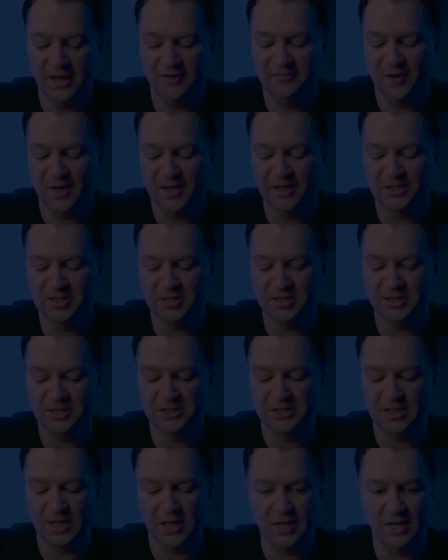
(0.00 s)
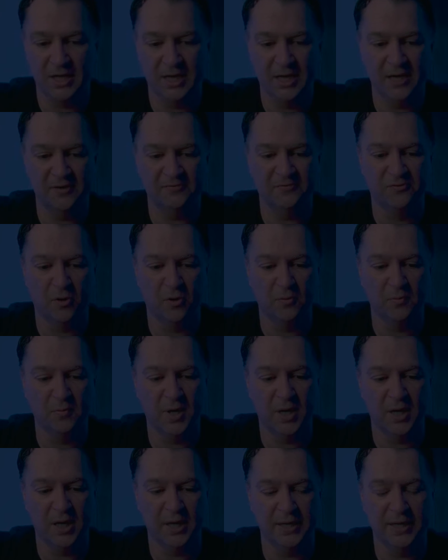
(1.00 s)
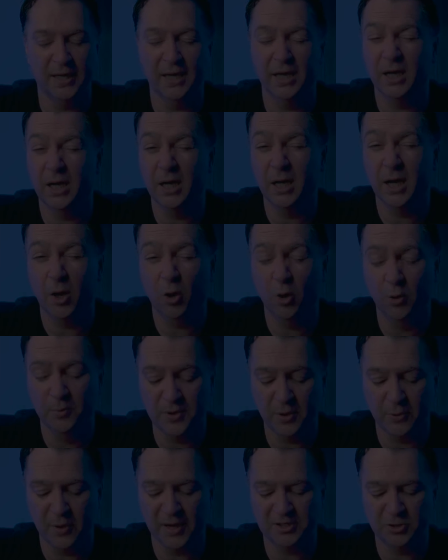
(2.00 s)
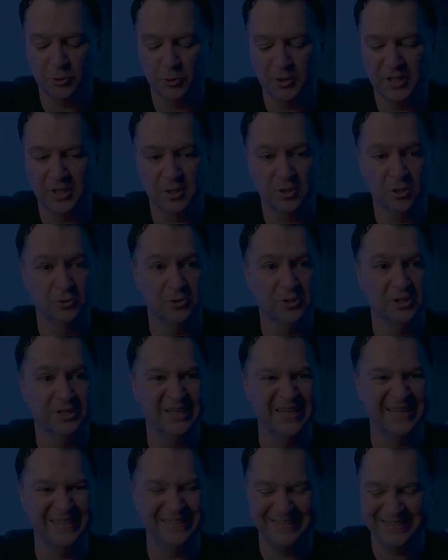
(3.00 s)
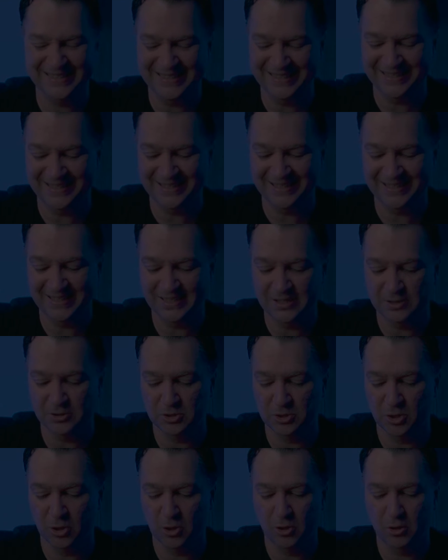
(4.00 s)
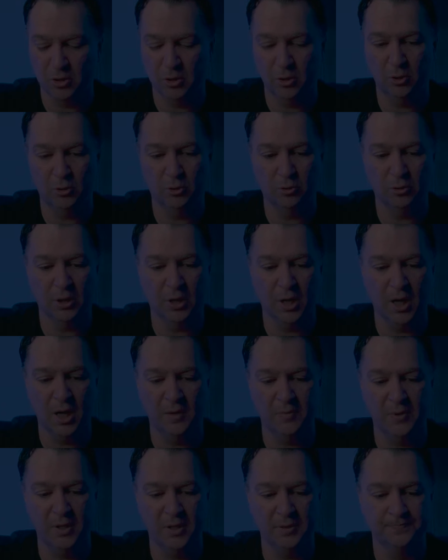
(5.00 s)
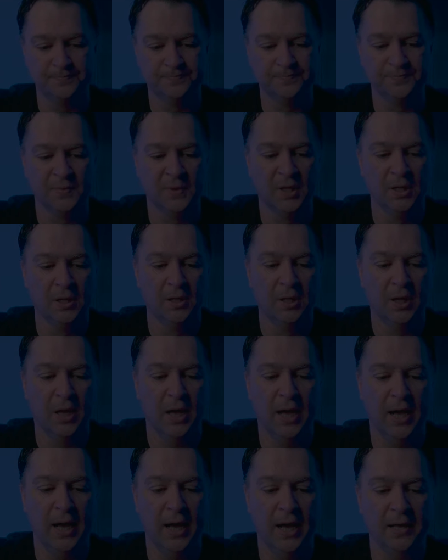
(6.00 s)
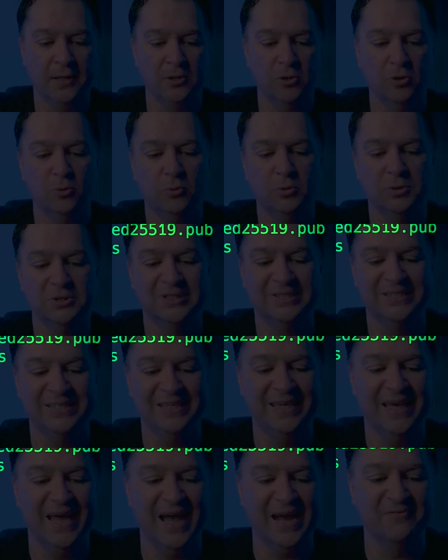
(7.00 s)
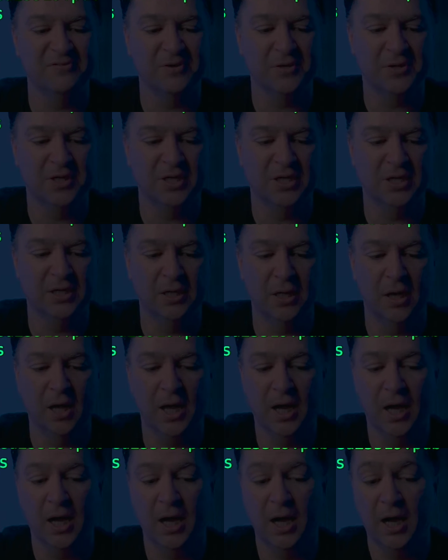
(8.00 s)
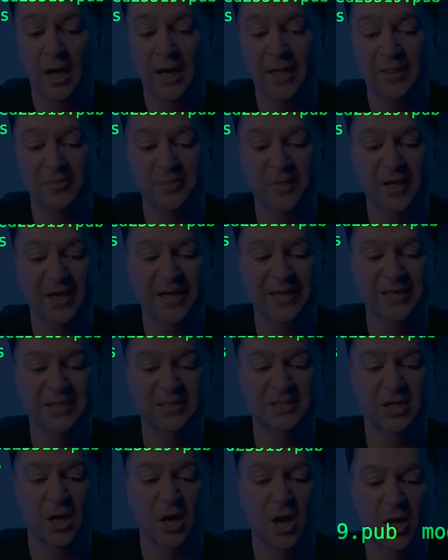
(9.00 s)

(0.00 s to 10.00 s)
And if I just, from my home directory, go to cd.ollama, you will see everything that is